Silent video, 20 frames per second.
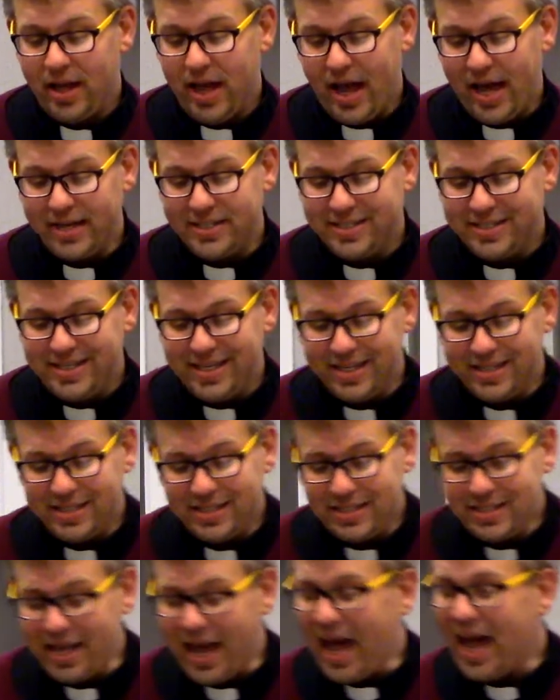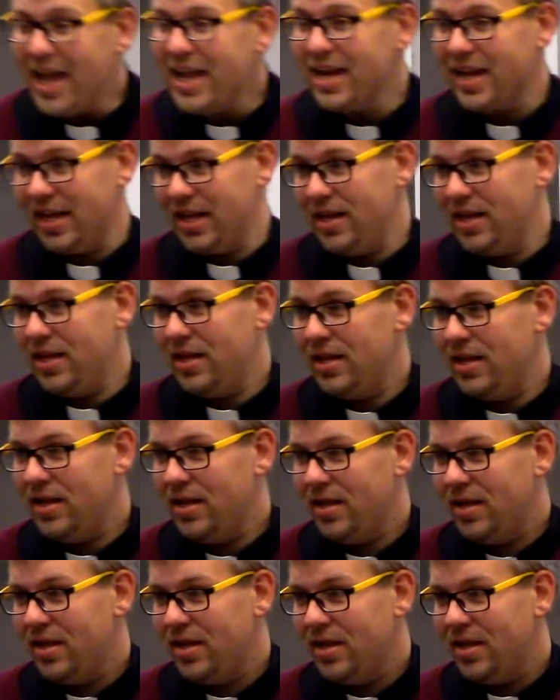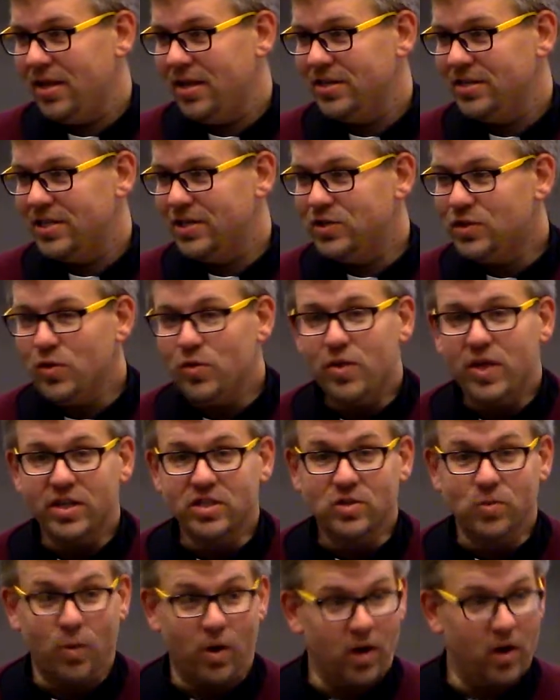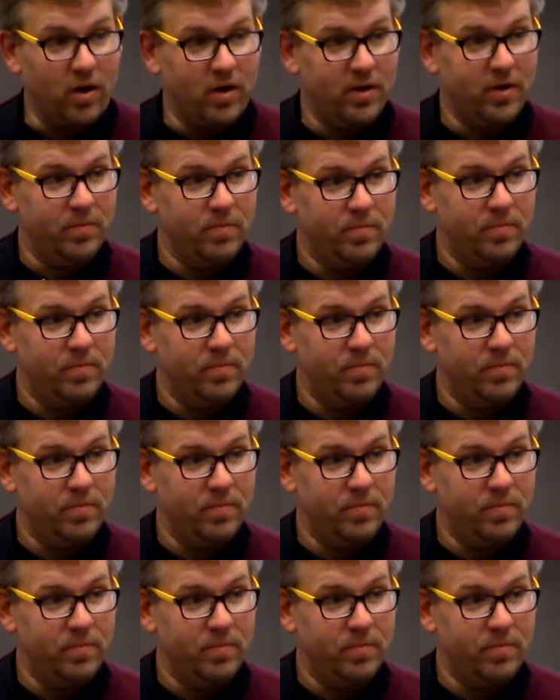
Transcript: has decided to do this work.